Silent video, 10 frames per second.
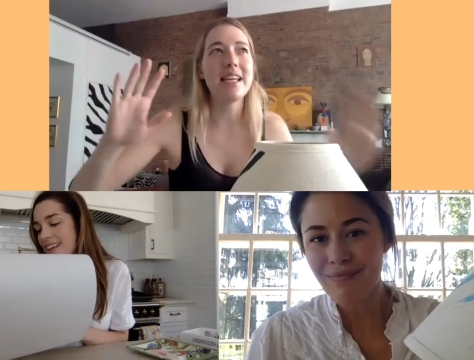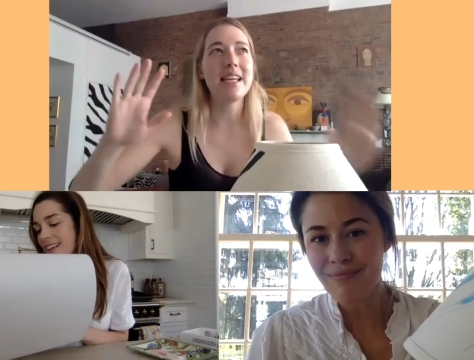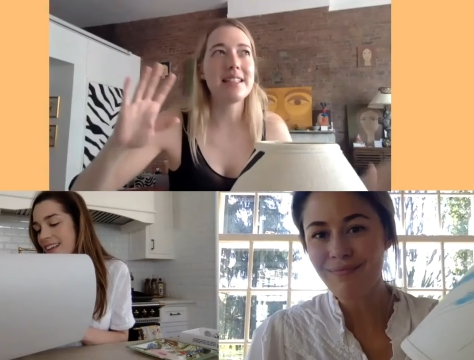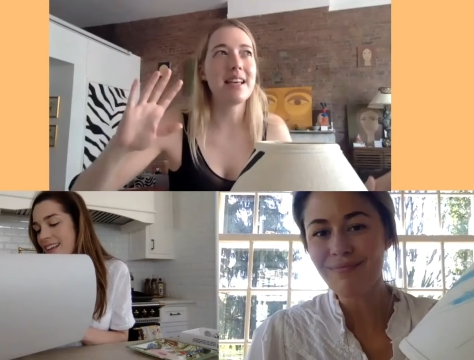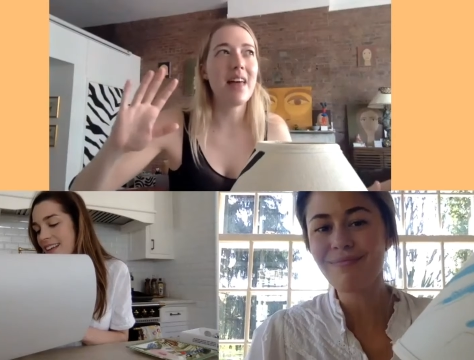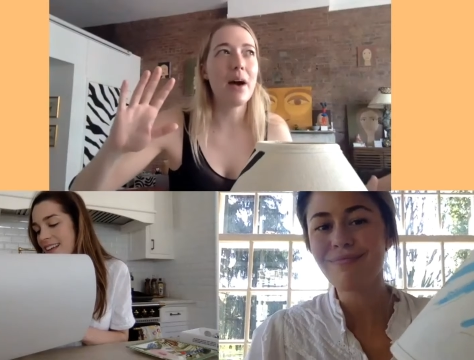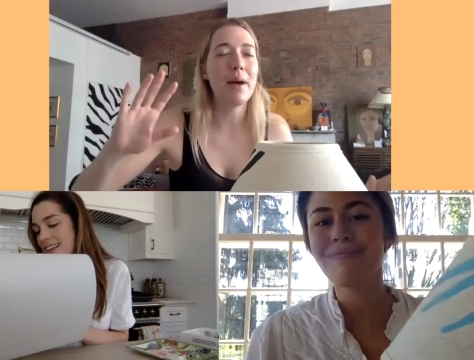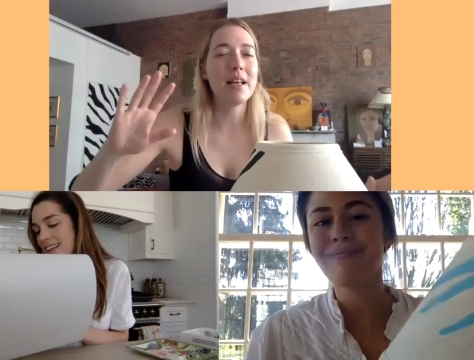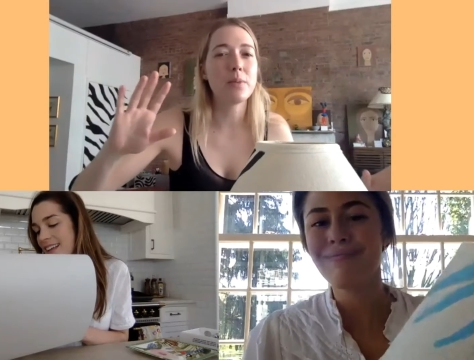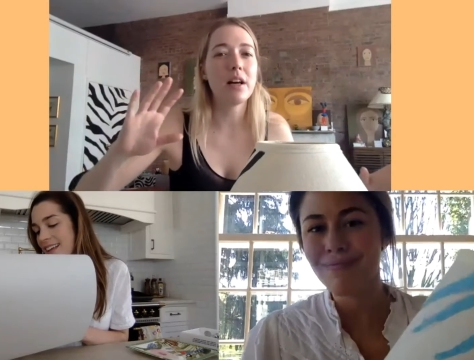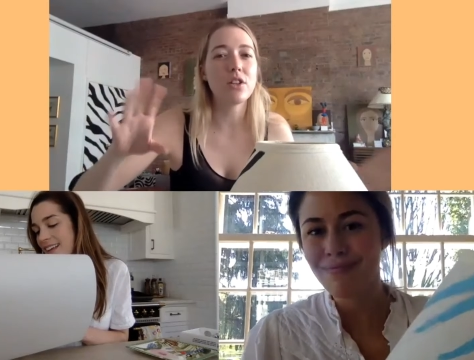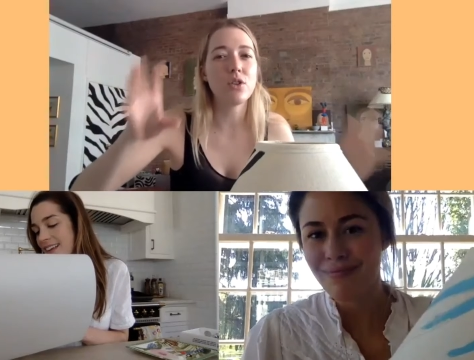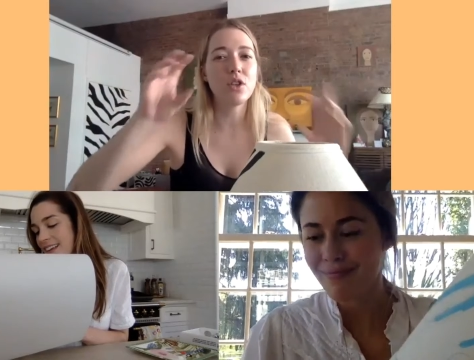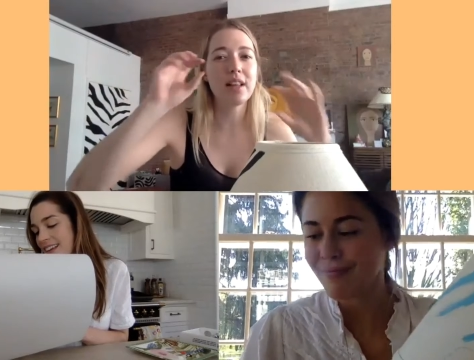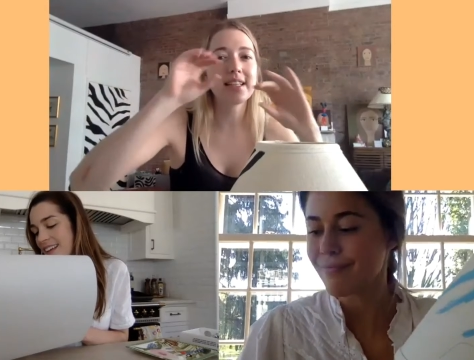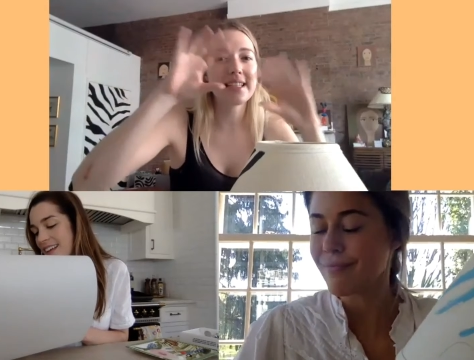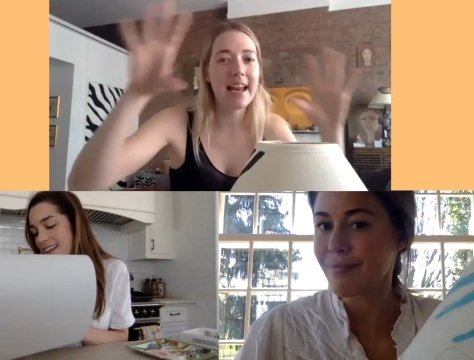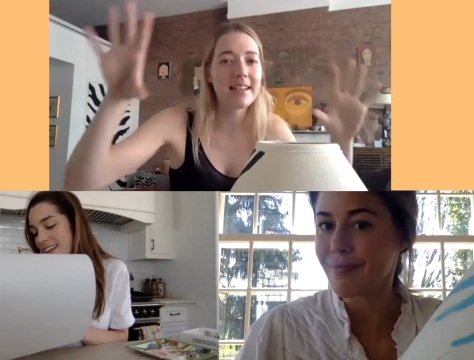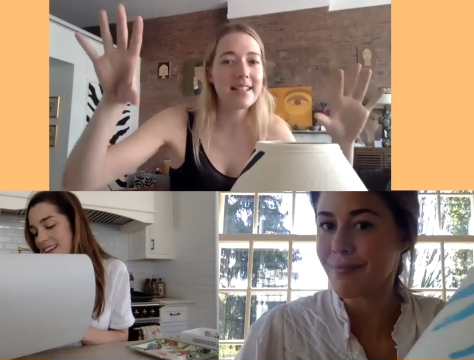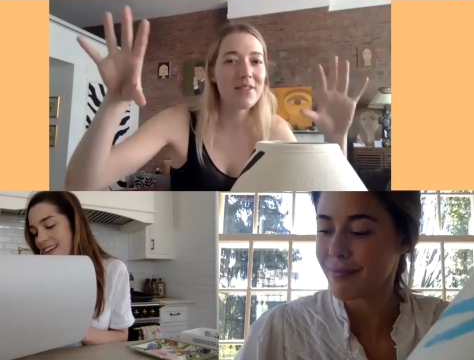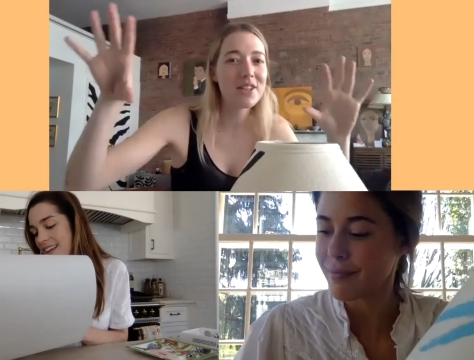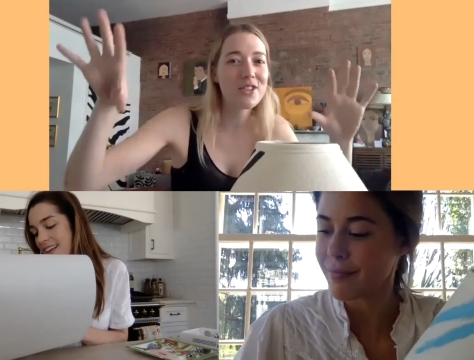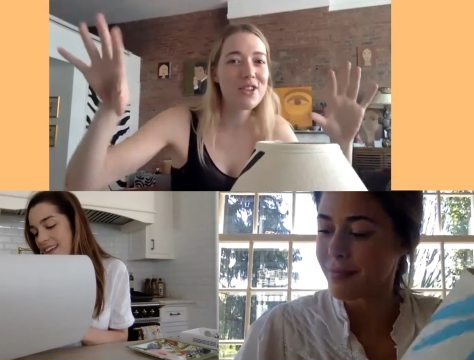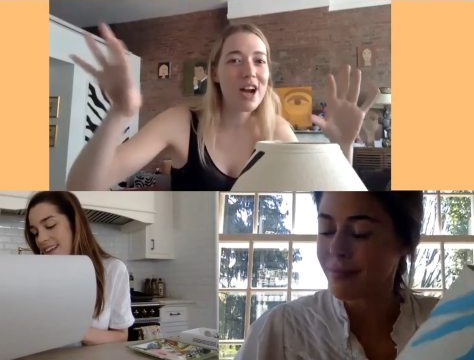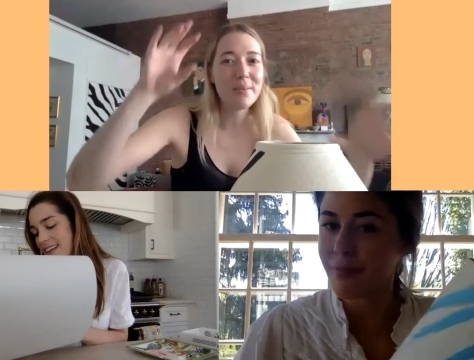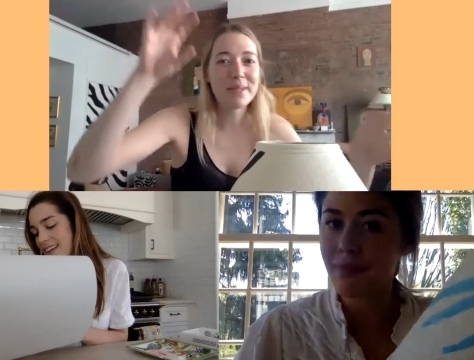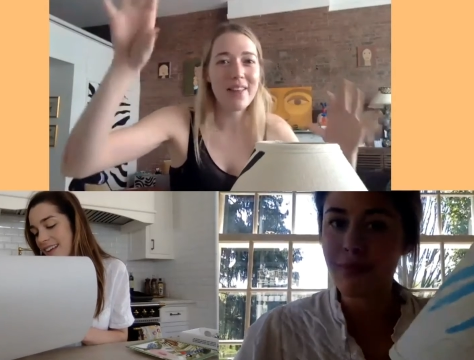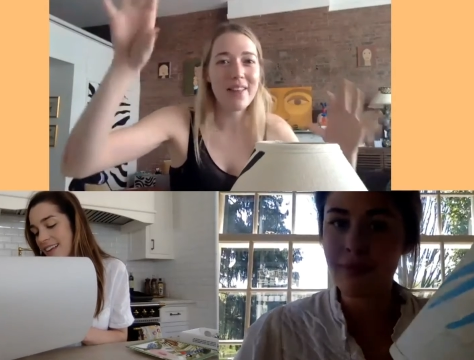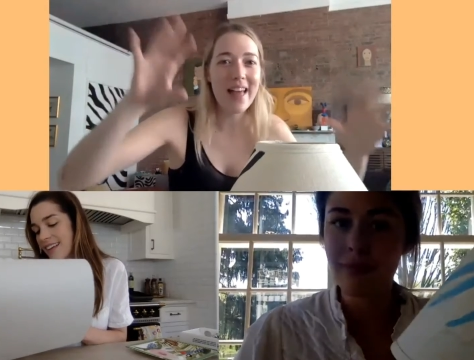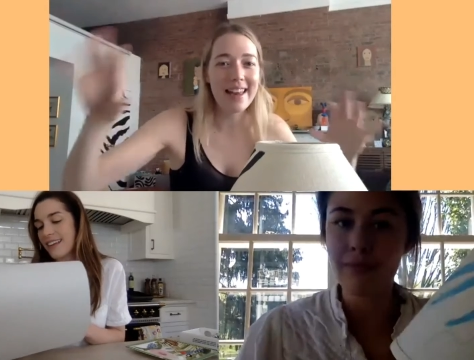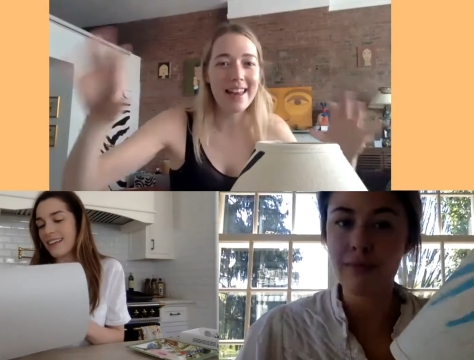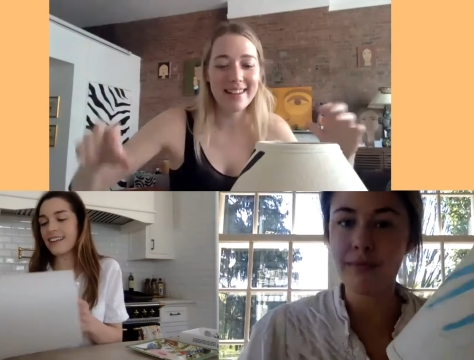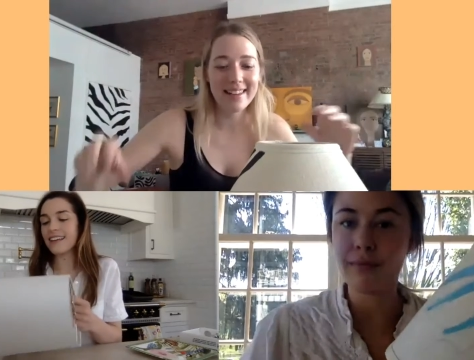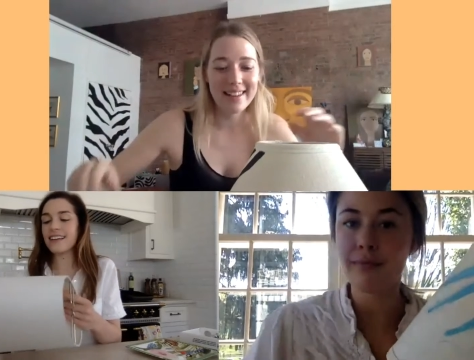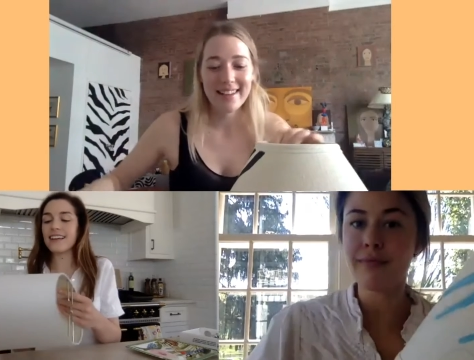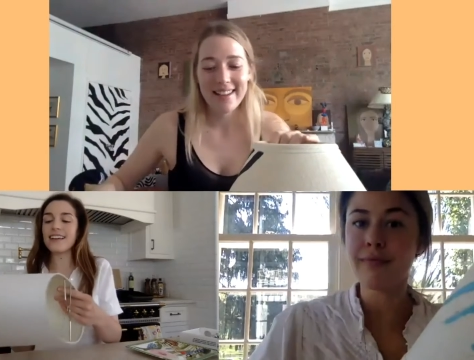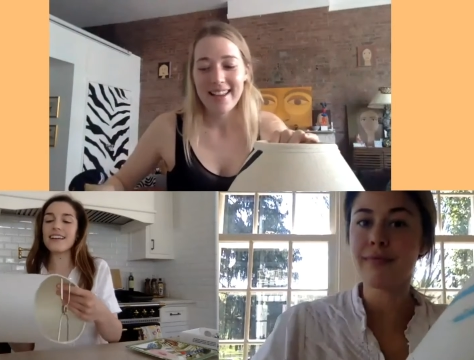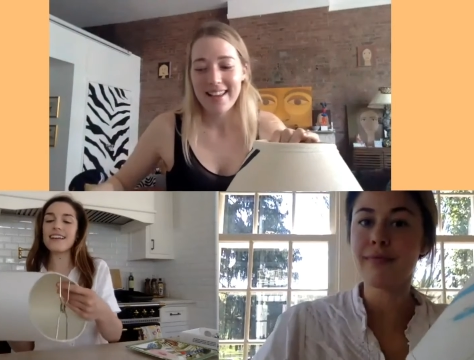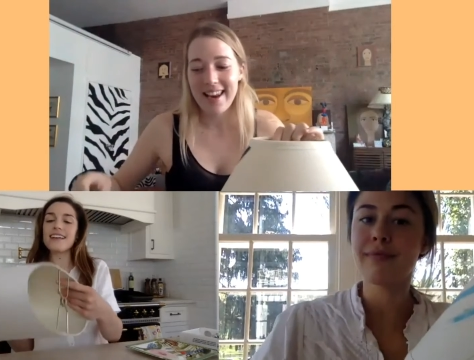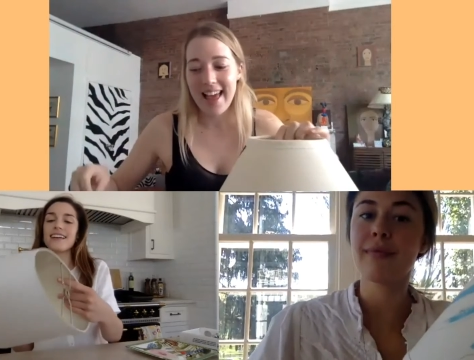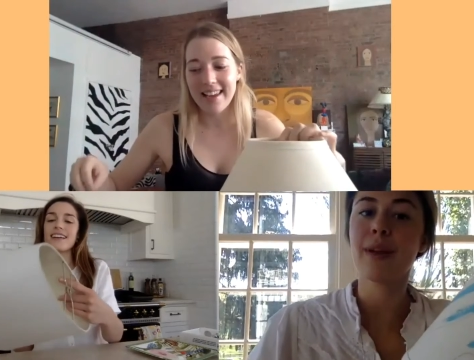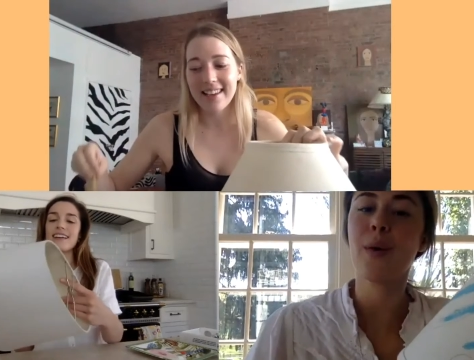Speaker 1: easier that way as well because you're doing the skeleton of the stripes and then like